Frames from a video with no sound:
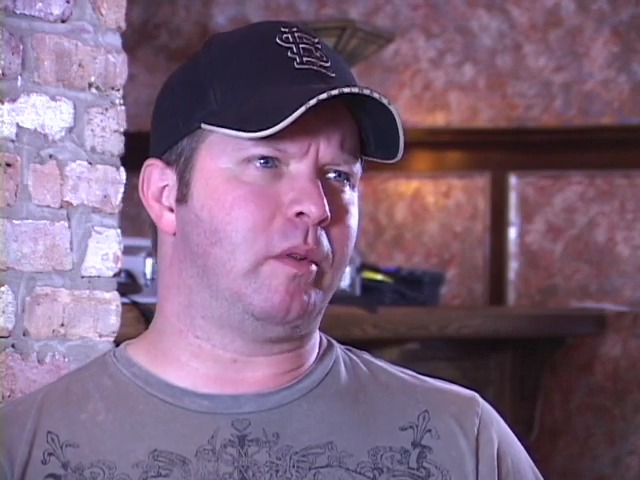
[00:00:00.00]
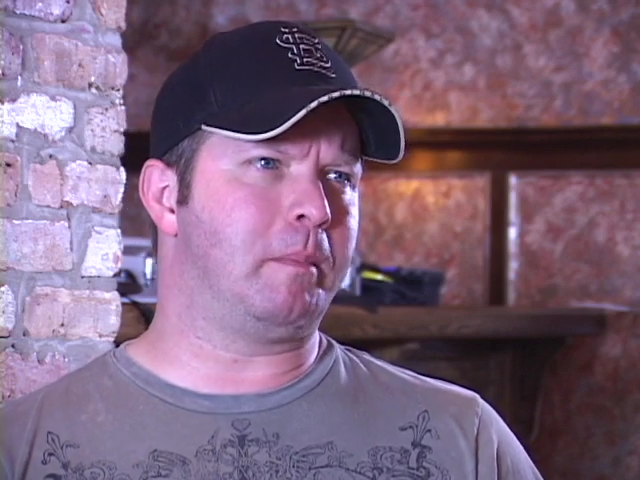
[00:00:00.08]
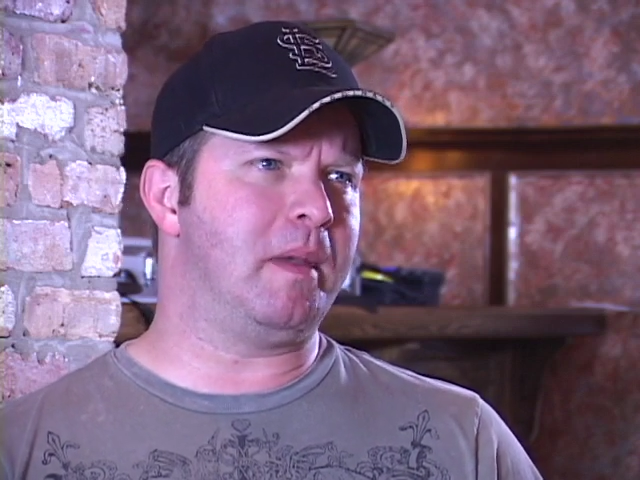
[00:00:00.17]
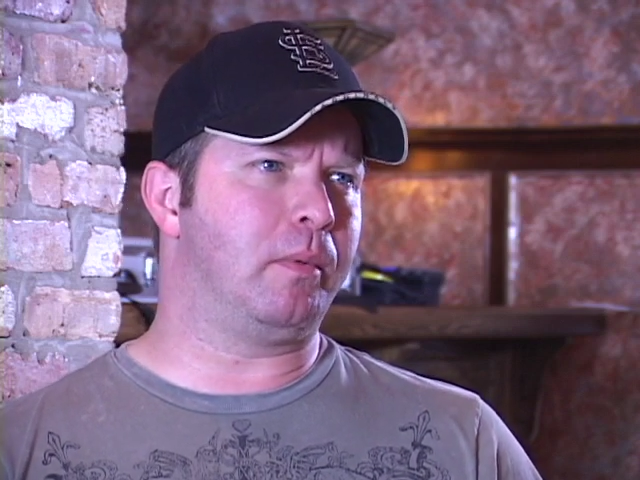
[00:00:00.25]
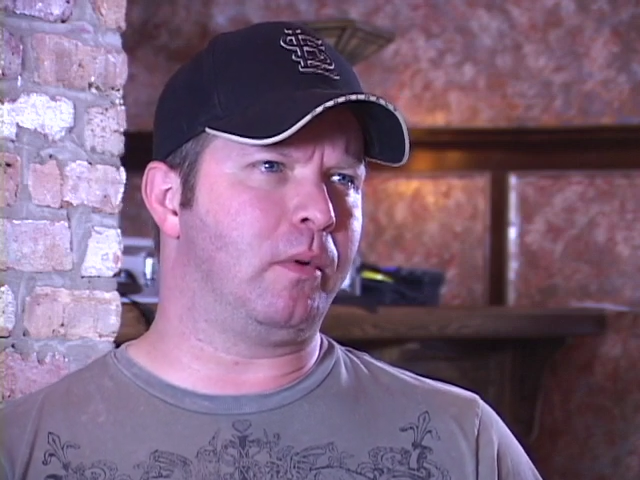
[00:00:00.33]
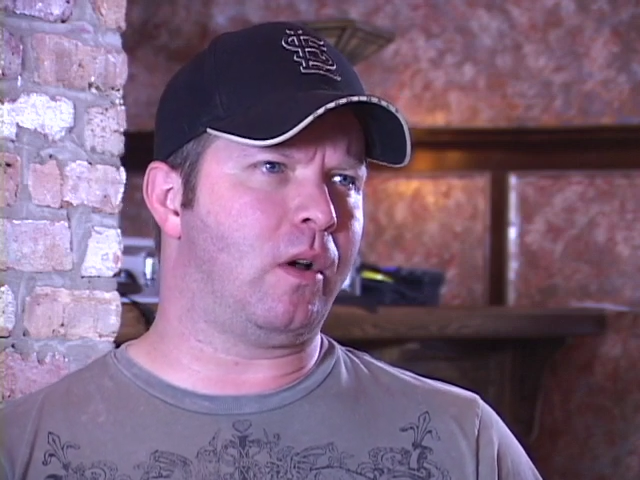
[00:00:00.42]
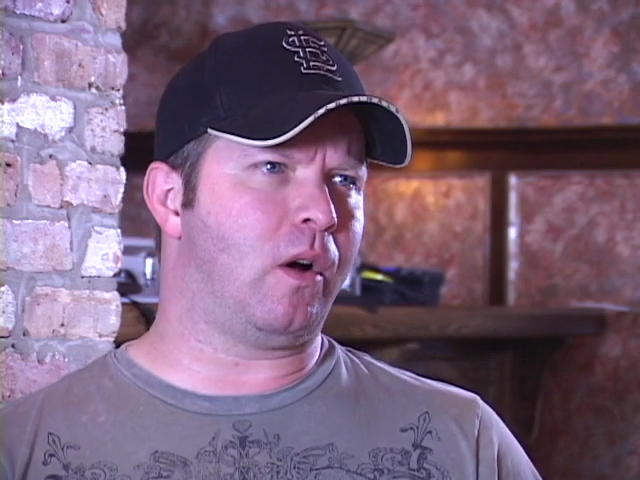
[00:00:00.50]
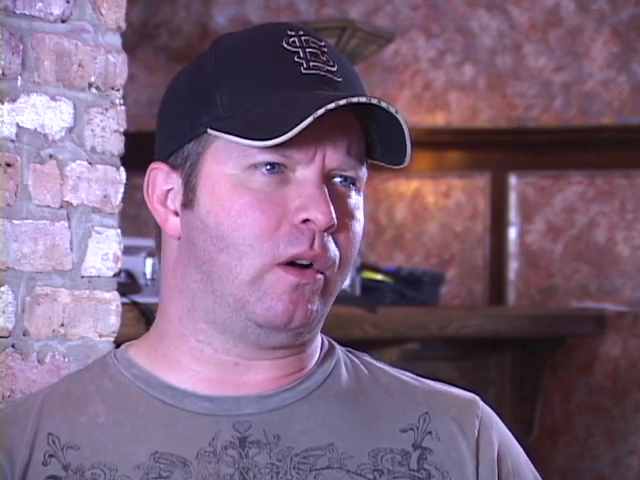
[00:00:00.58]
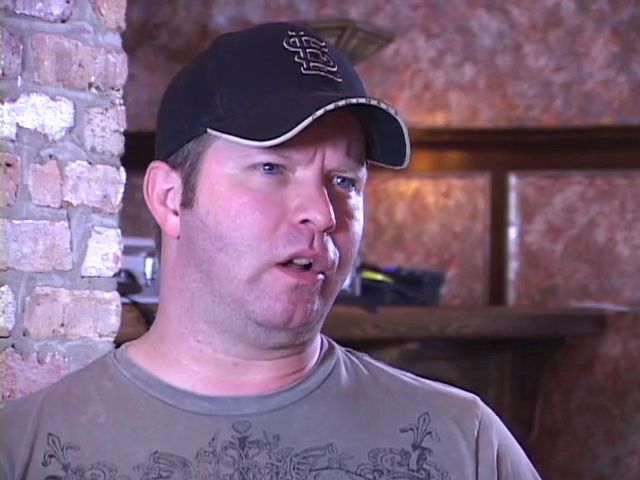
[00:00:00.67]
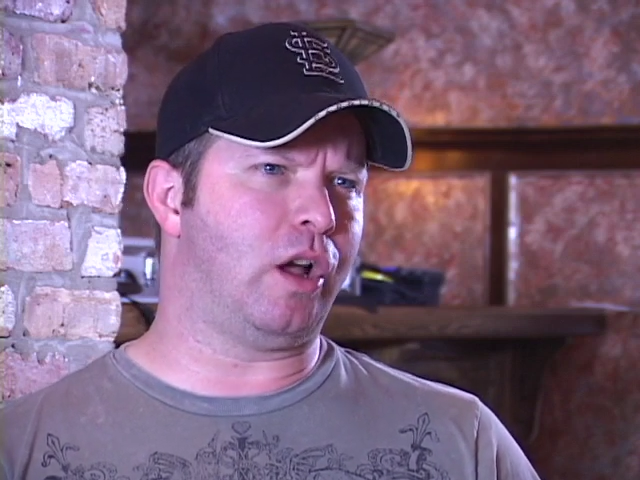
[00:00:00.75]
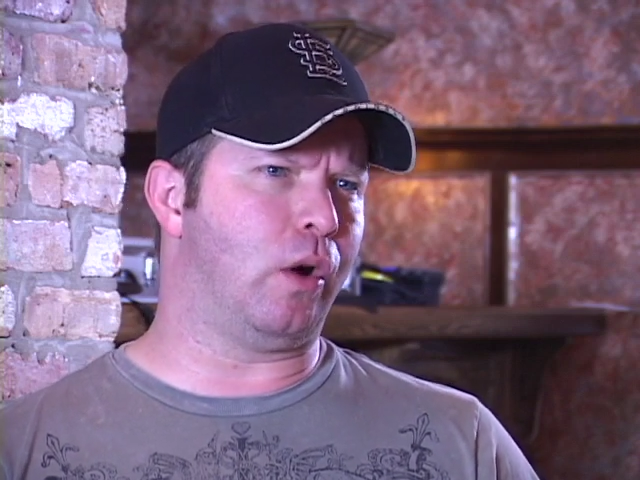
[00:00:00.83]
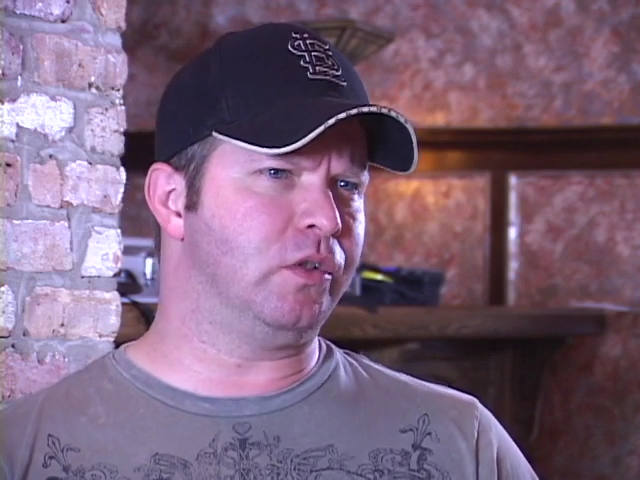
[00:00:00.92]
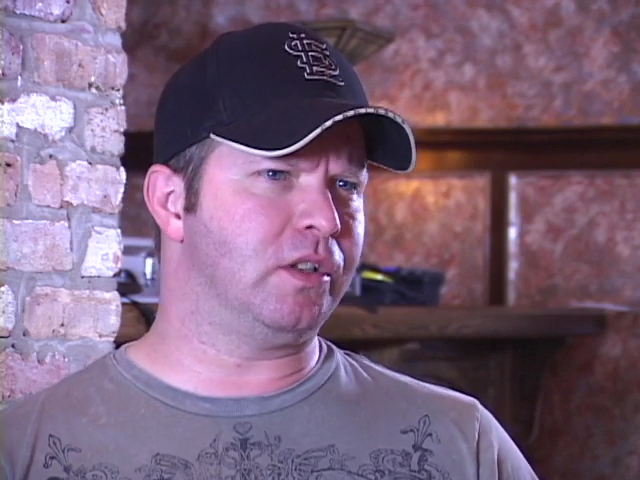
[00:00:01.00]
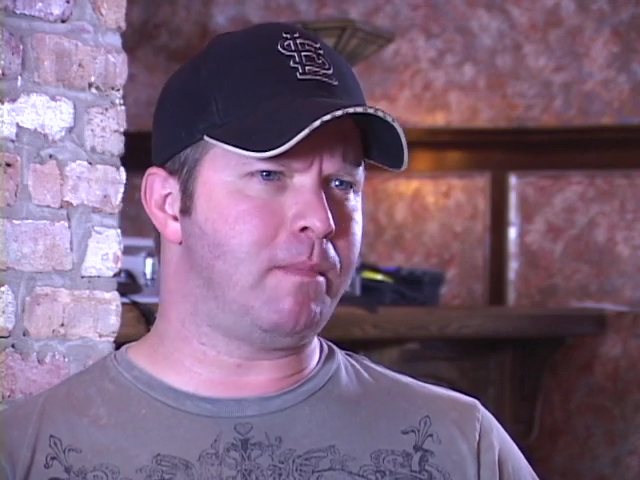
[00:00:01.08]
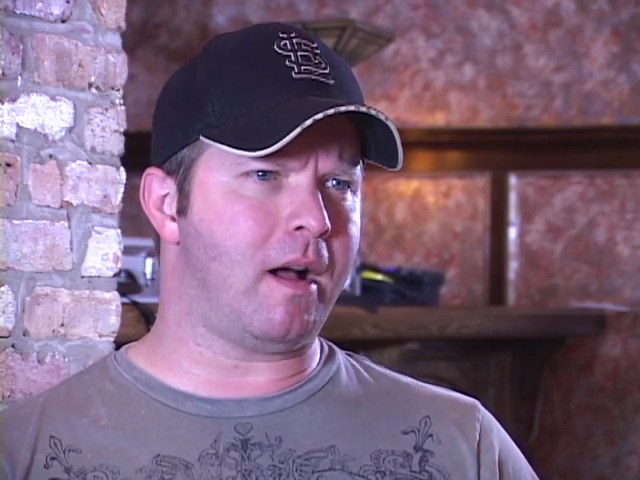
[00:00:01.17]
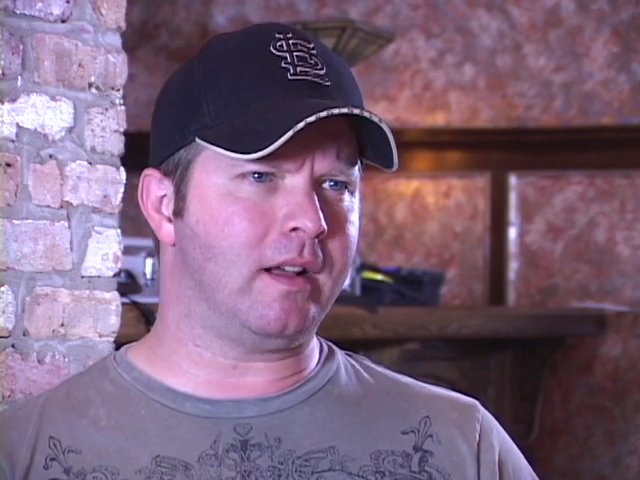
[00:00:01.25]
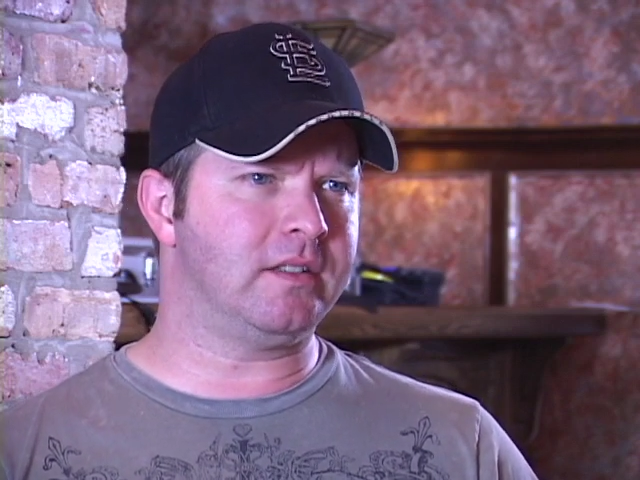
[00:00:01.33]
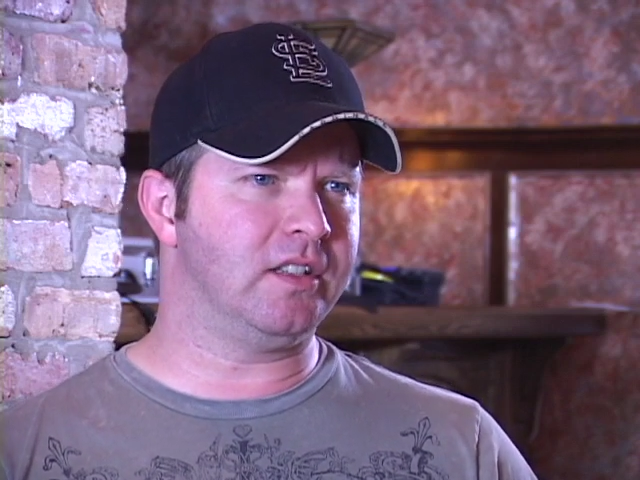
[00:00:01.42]
what people call ghost
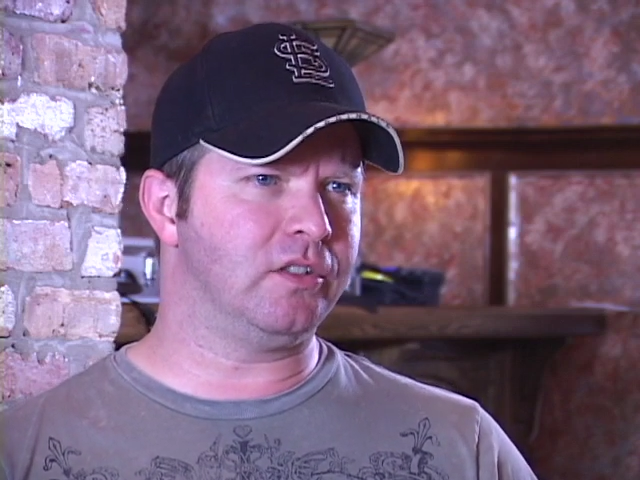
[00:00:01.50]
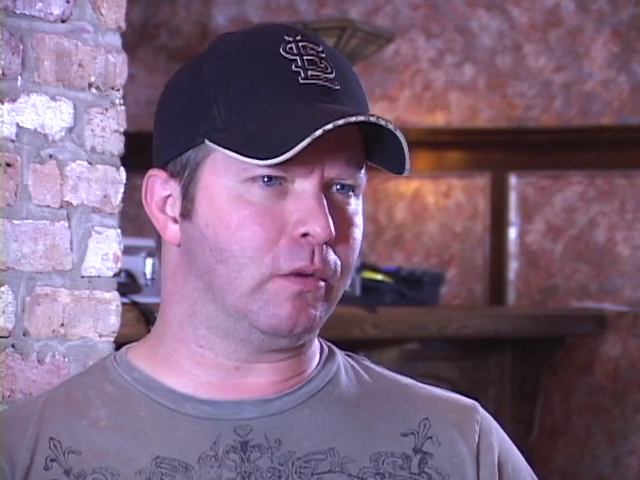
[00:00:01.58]
boxes